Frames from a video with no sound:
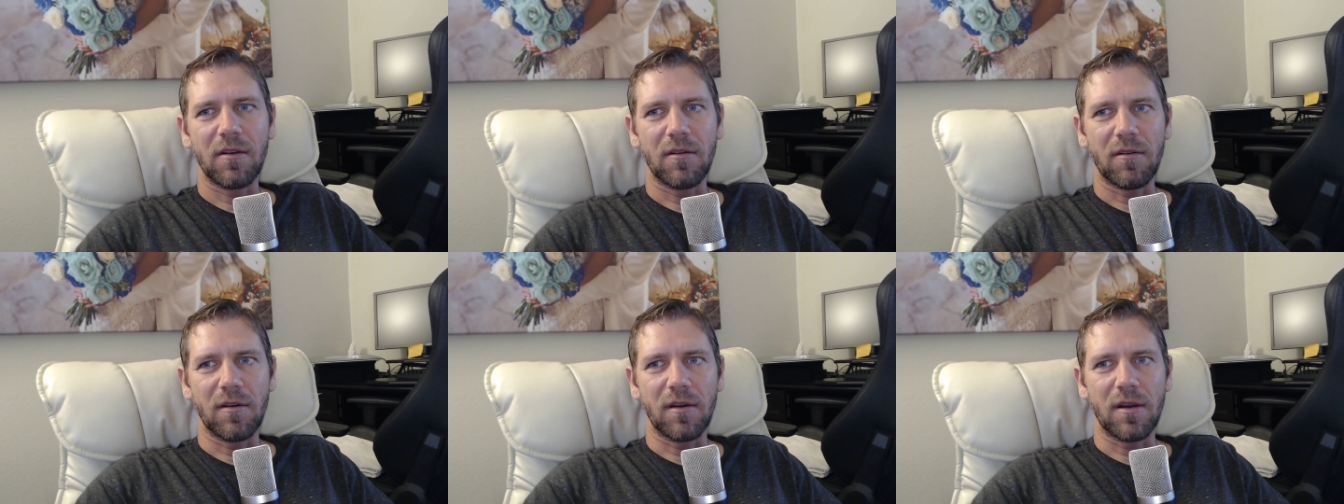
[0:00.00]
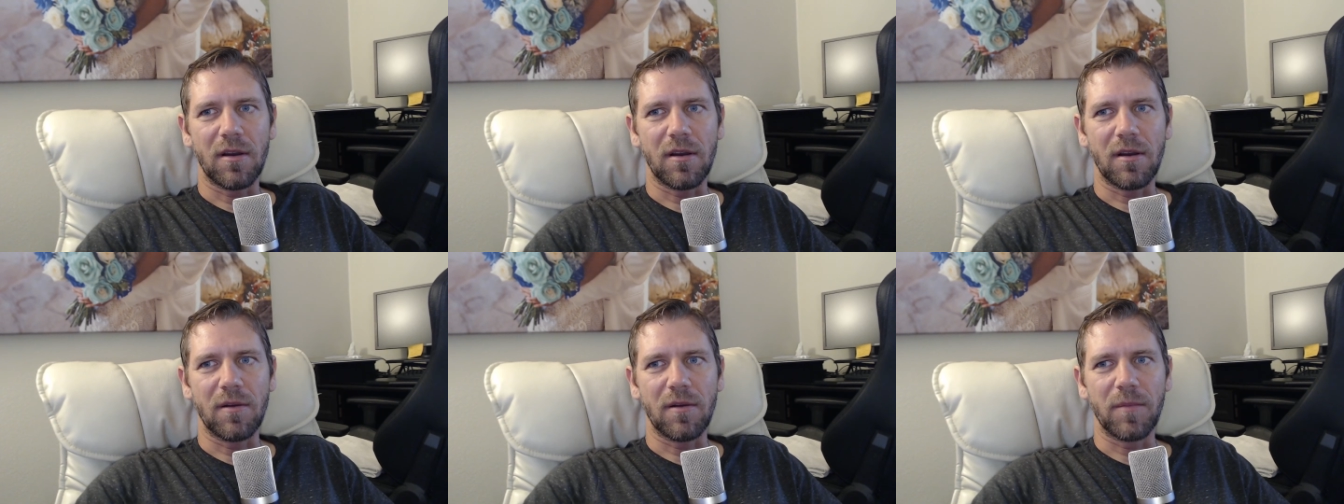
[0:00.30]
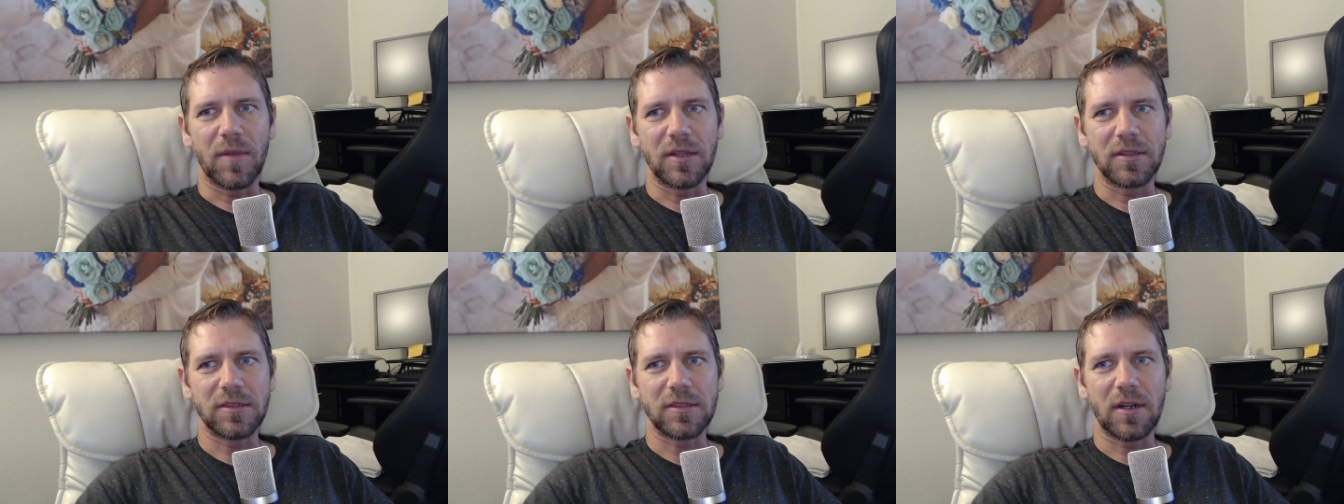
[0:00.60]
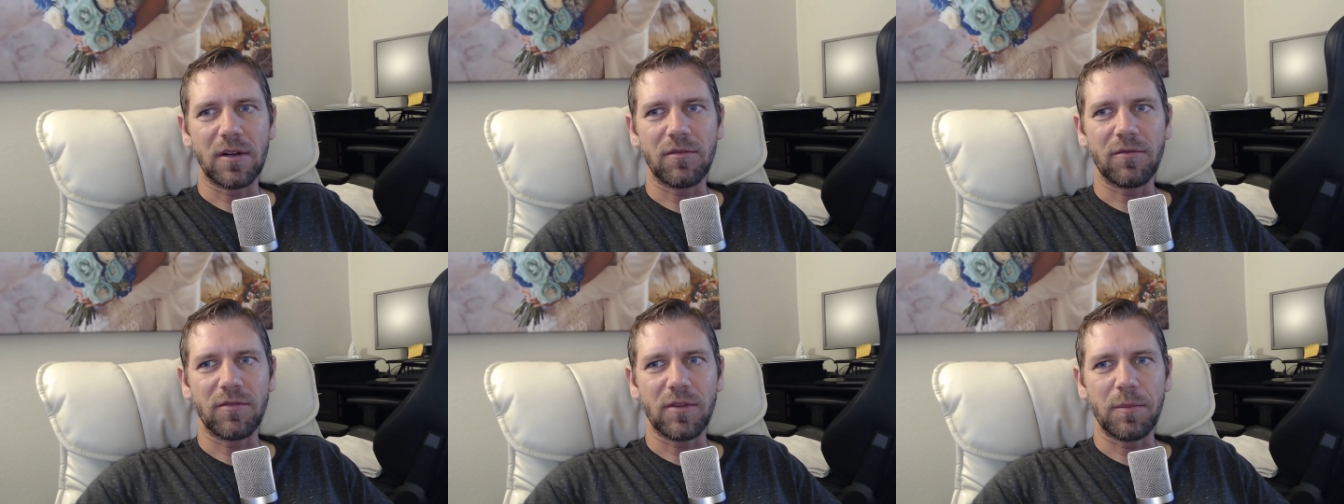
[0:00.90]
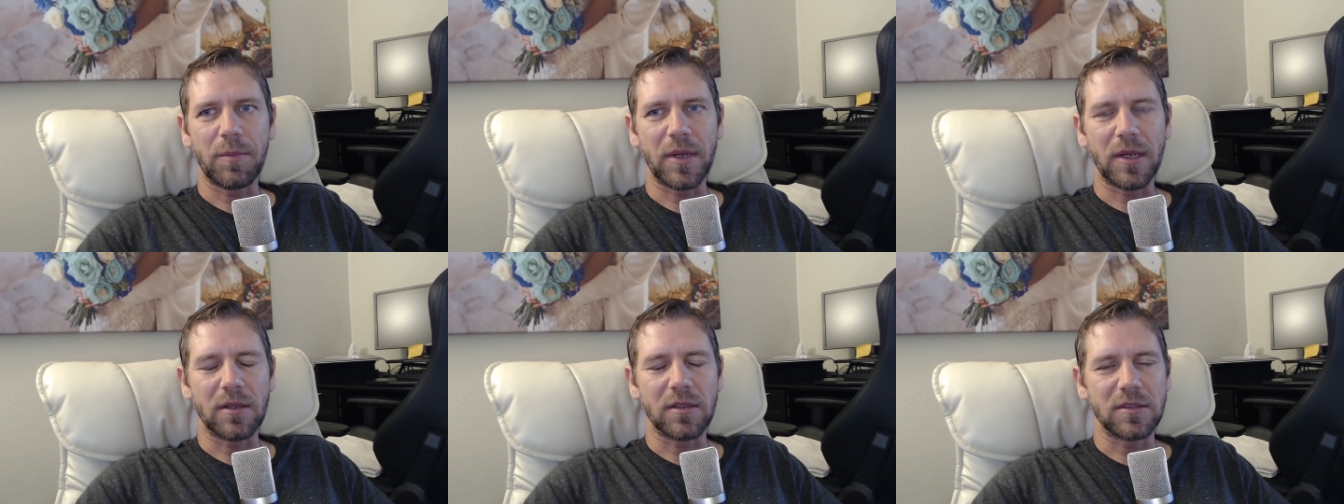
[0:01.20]
um, and start
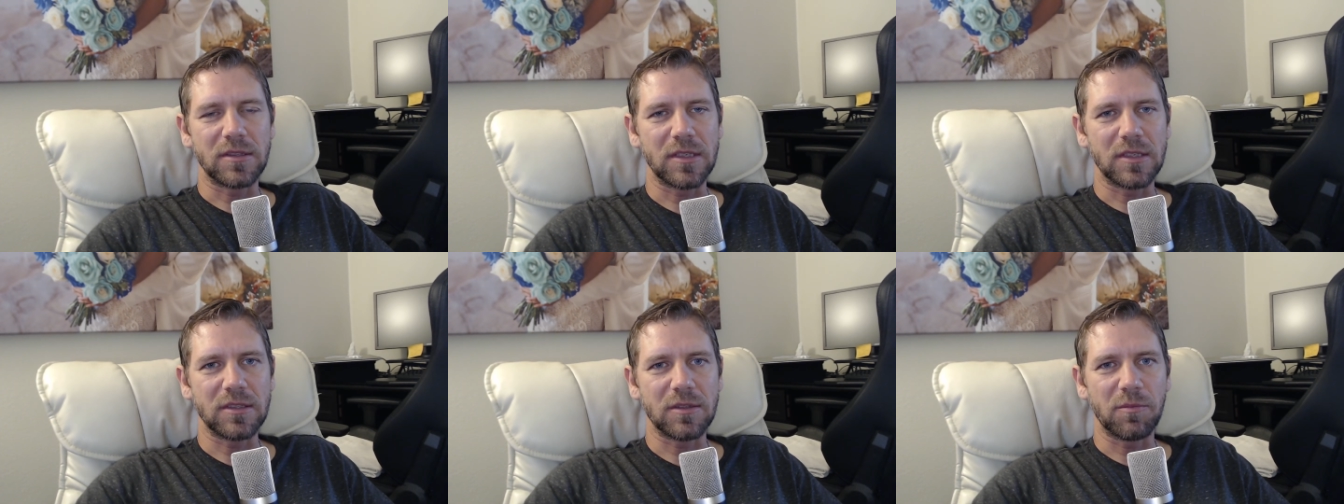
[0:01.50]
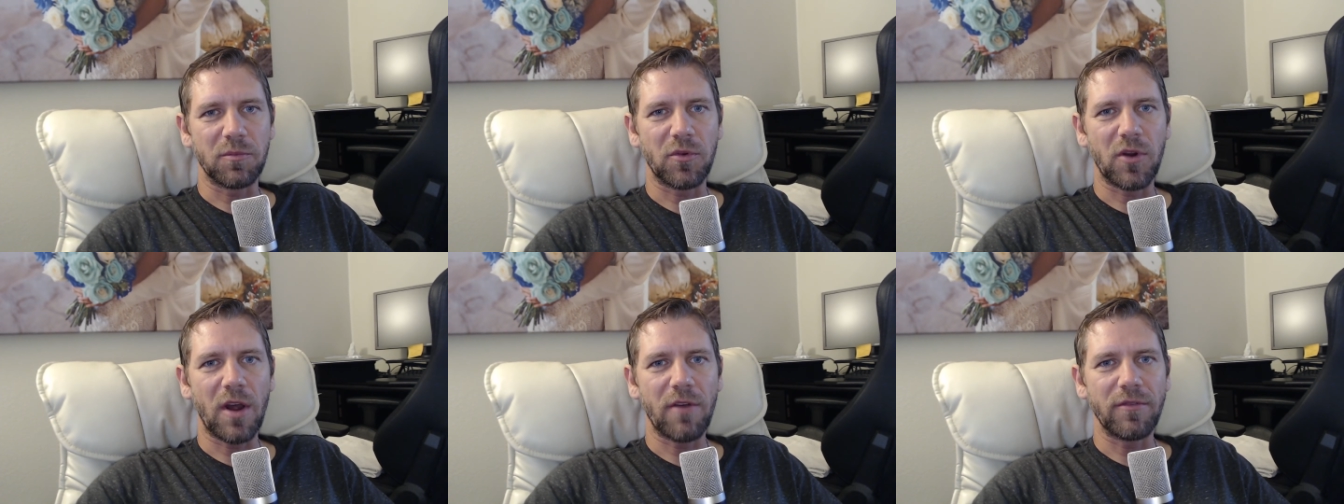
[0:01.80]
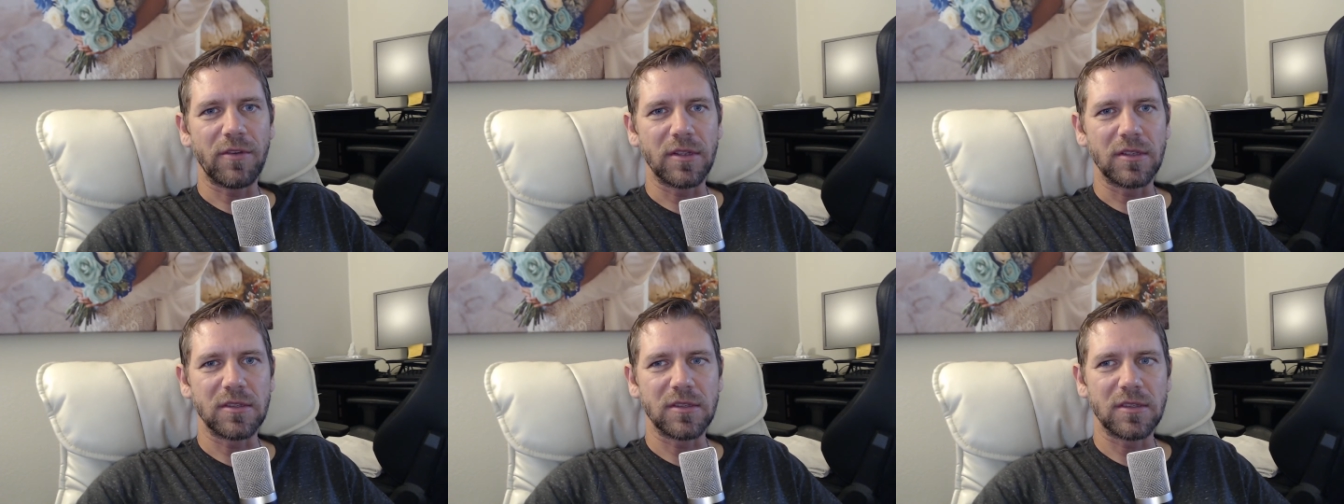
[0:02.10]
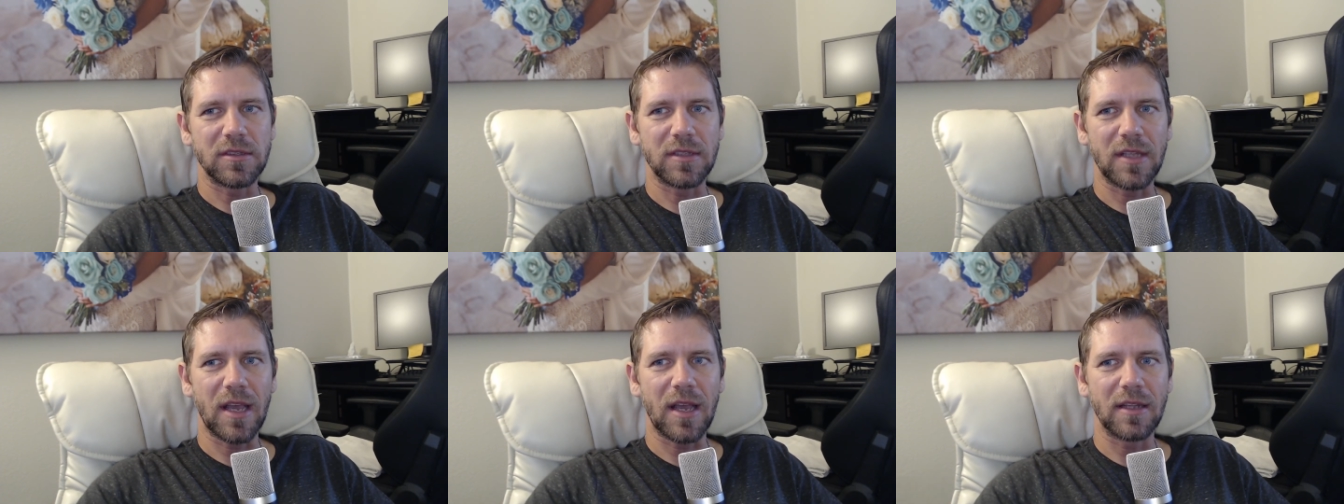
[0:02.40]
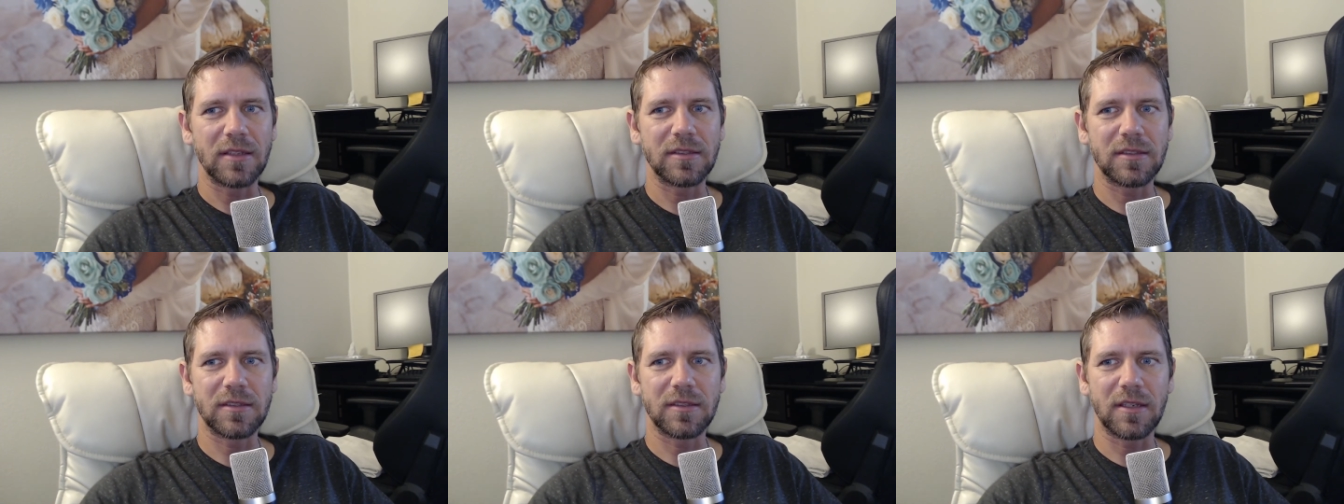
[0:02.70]
flipping consistent profits
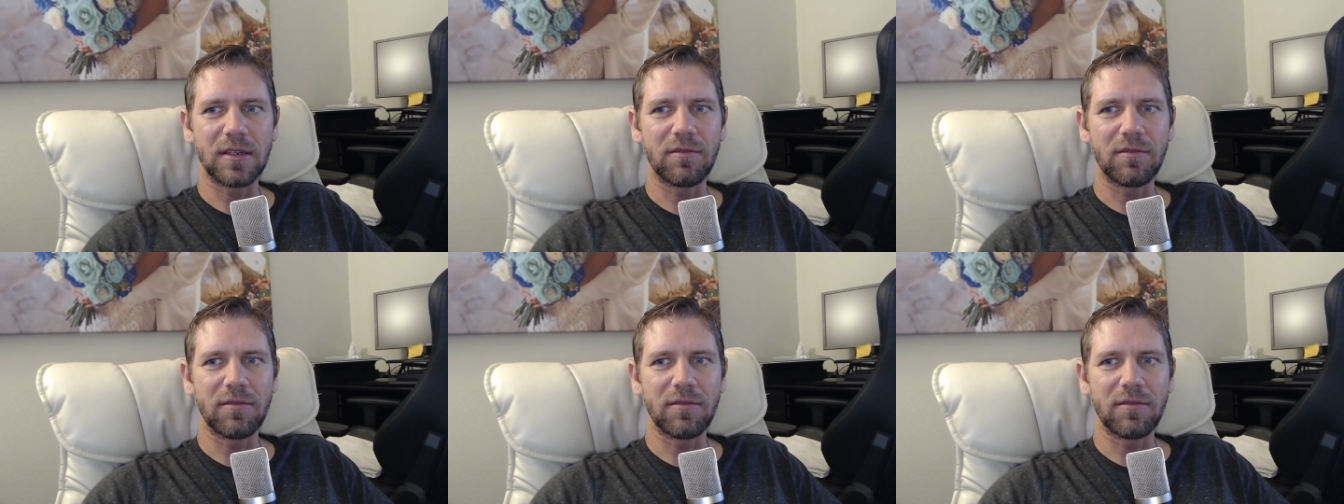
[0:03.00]
that